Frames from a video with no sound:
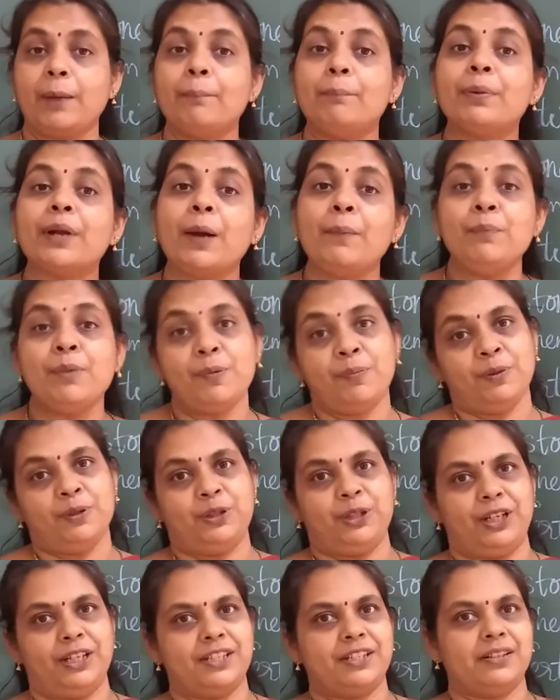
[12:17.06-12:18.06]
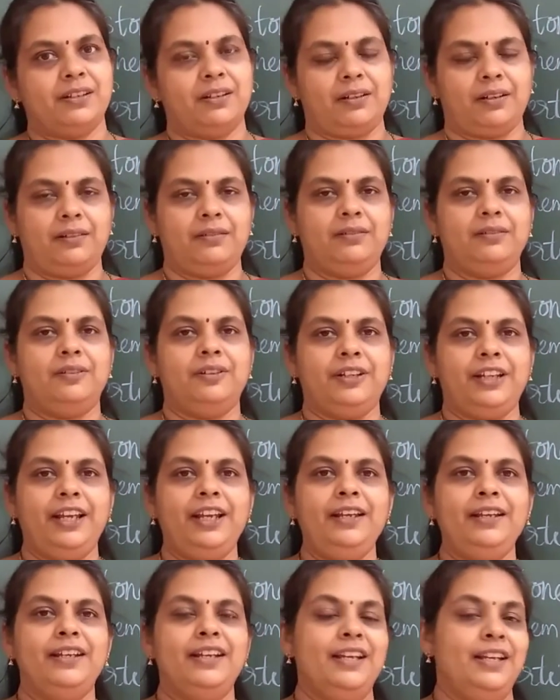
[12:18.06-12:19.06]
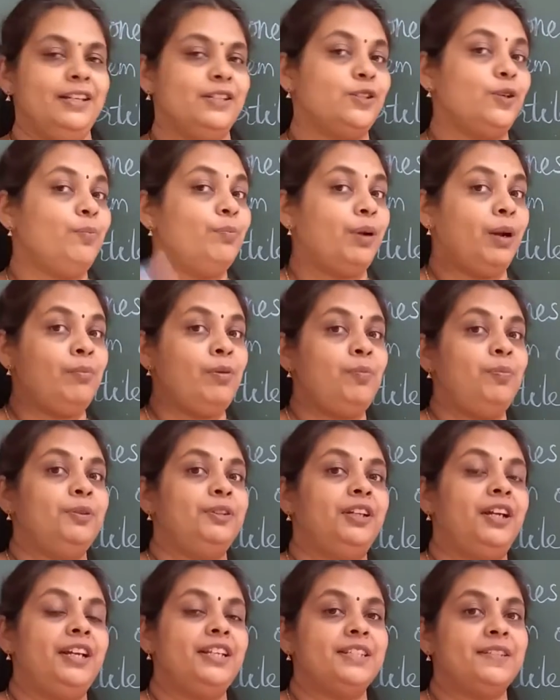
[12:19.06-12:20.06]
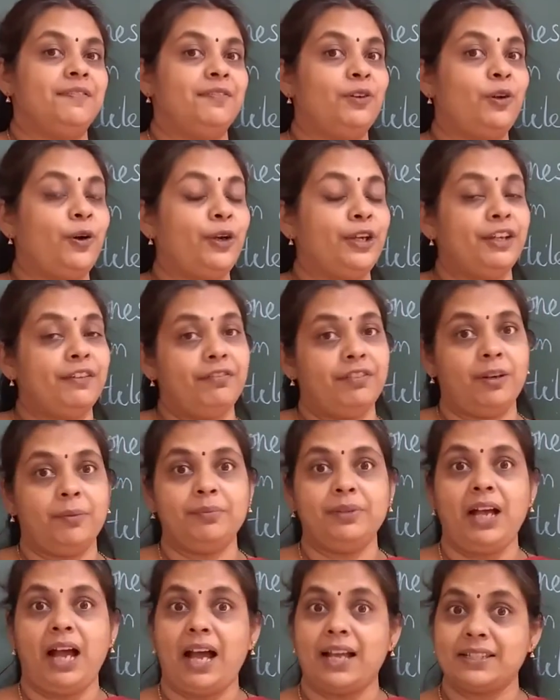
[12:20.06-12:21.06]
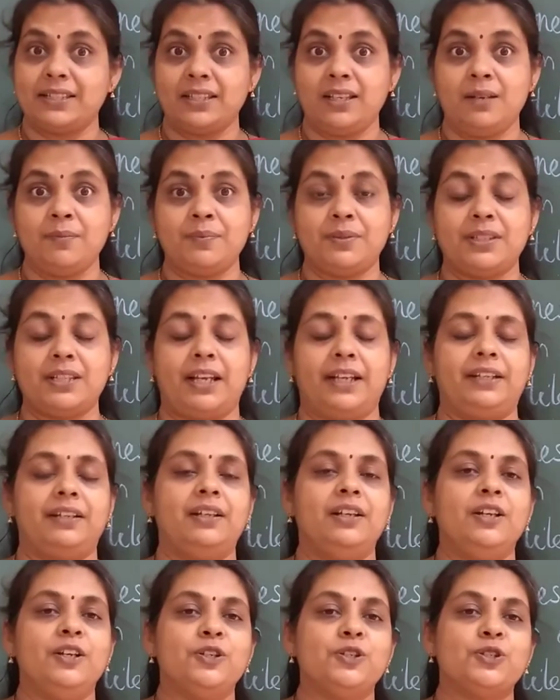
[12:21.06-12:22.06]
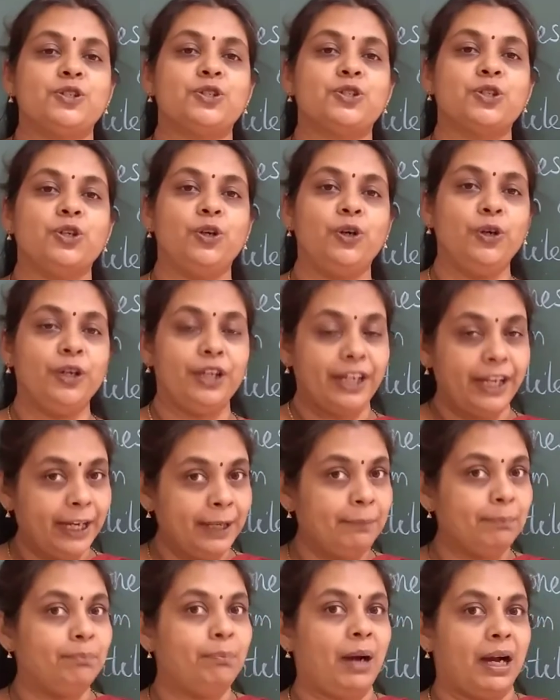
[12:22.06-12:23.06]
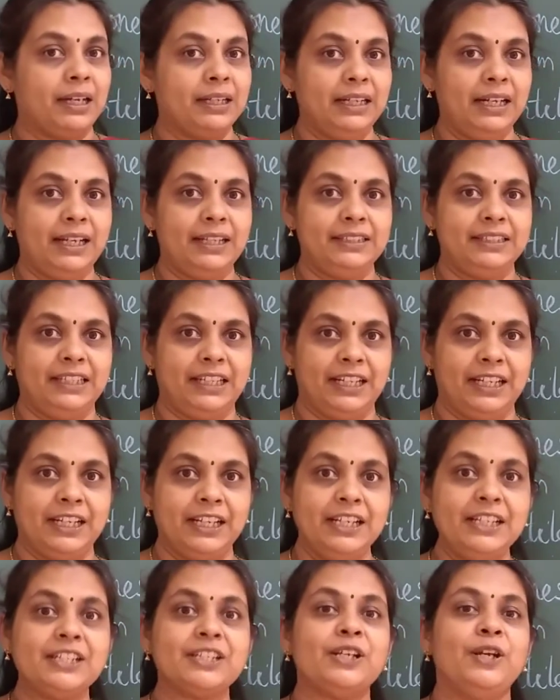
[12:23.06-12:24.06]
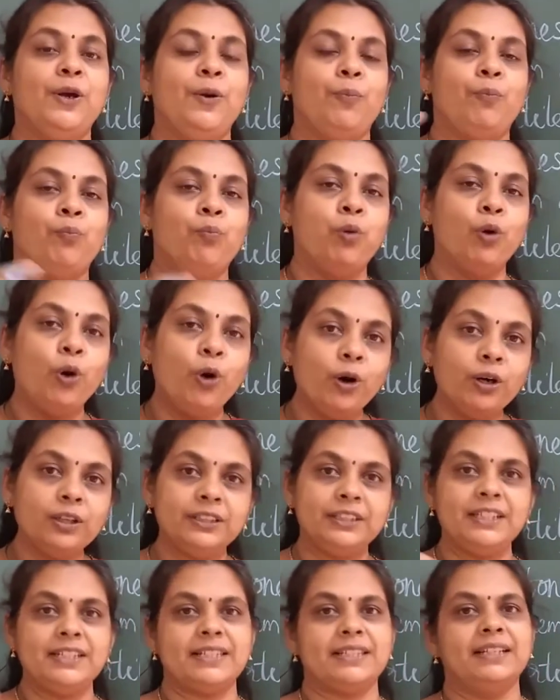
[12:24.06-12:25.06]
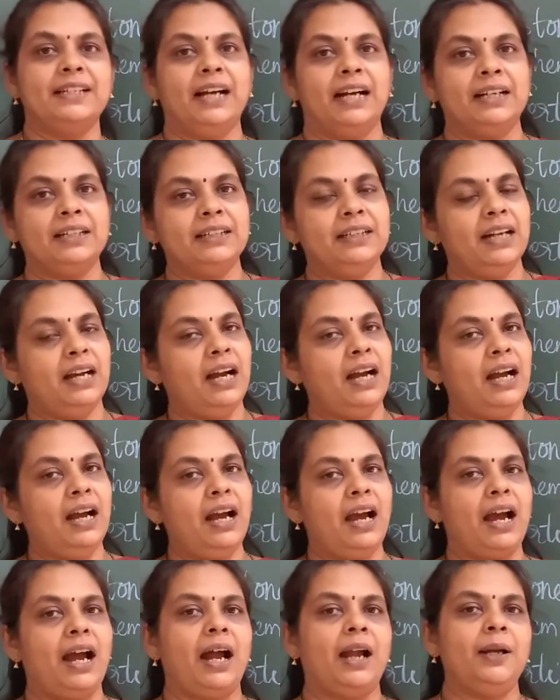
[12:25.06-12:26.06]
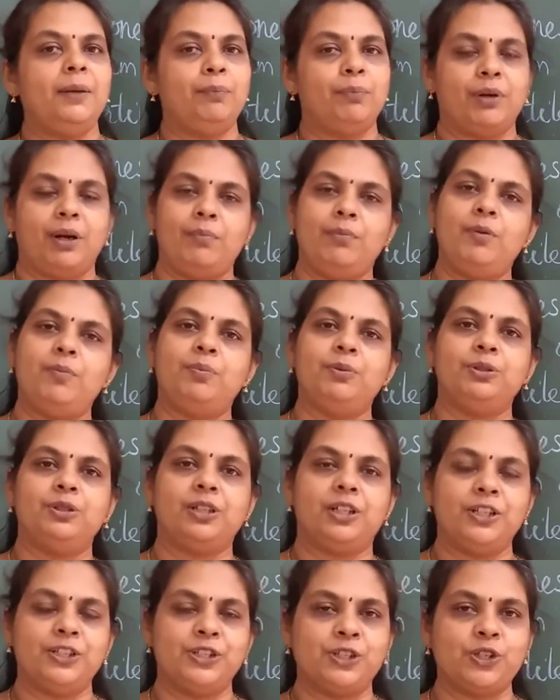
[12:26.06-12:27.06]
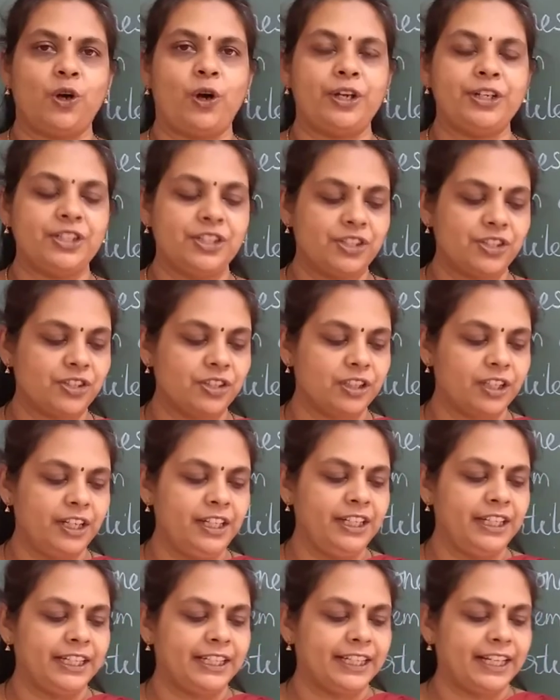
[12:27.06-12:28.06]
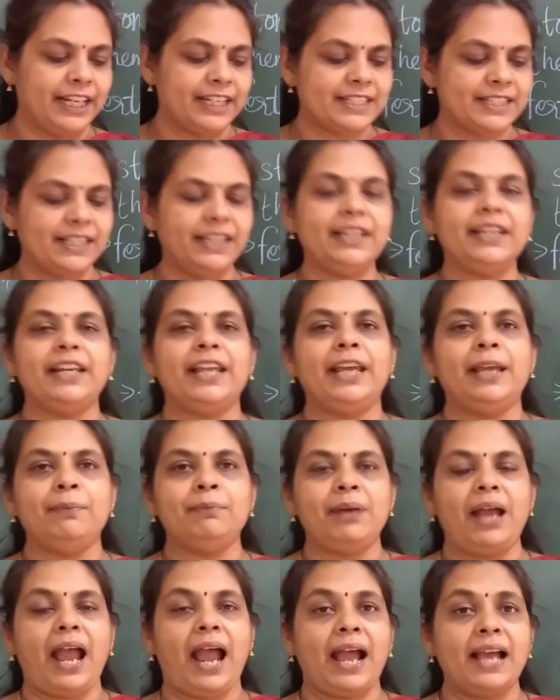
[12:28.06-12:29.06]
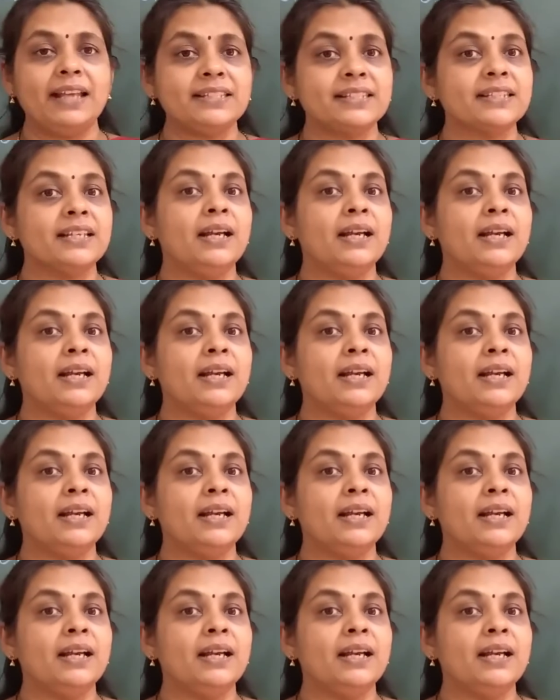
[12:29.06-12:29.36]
Brahmaputra, children. Okay. So Brahmaputra is flowing from the Assam side. So in Bangladesh, both this Ganga and Brahmaputra joins, children. It gets a name as